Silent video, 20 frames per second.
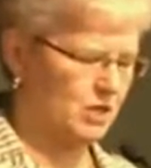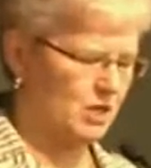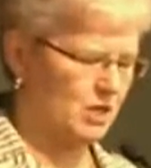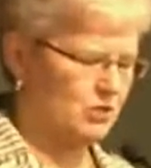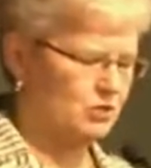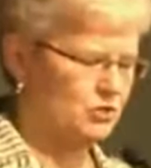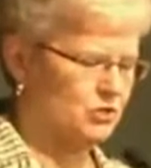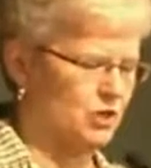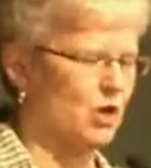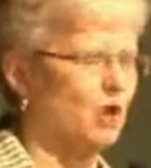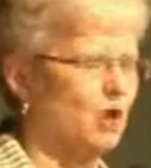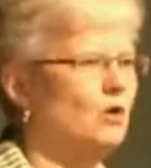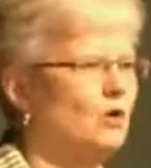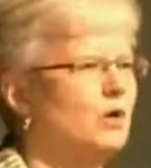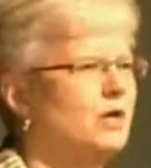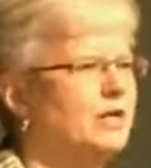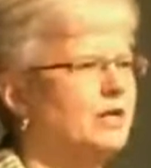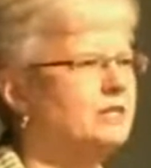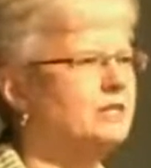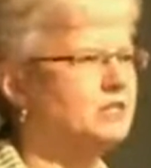So
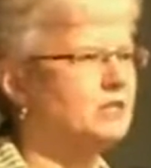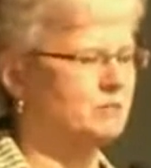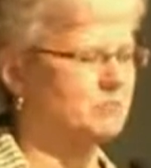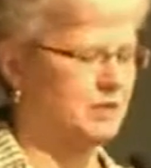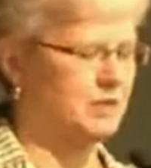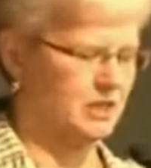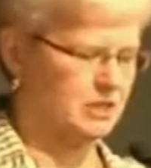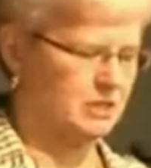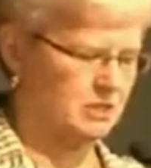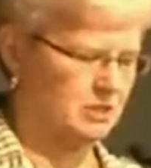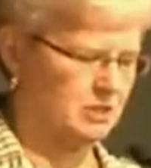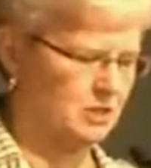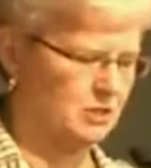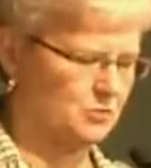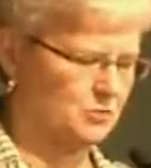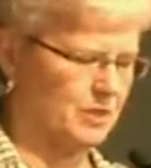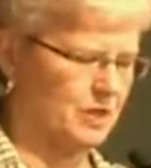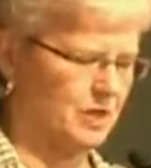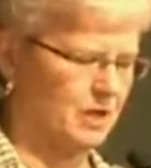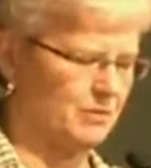in some cases, it's
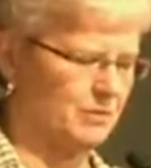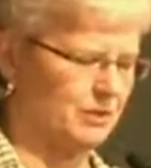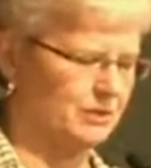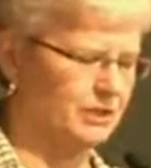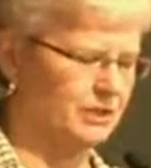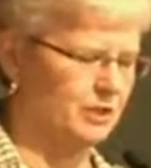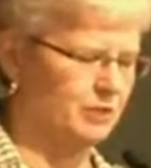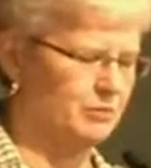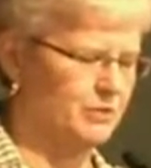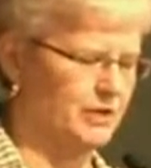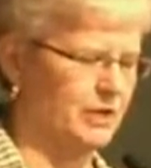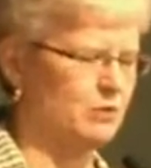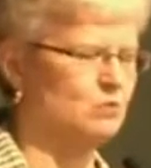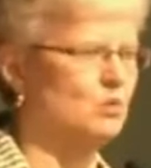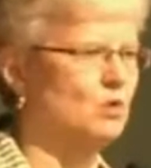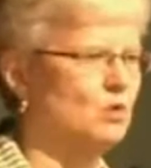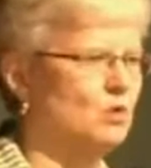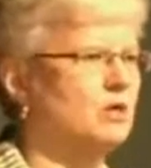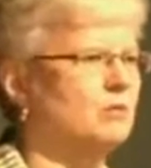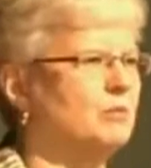become a little bit
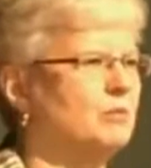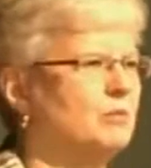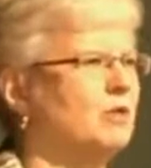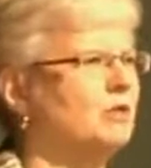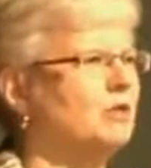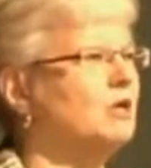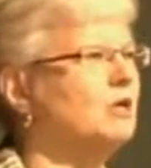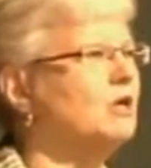unworkable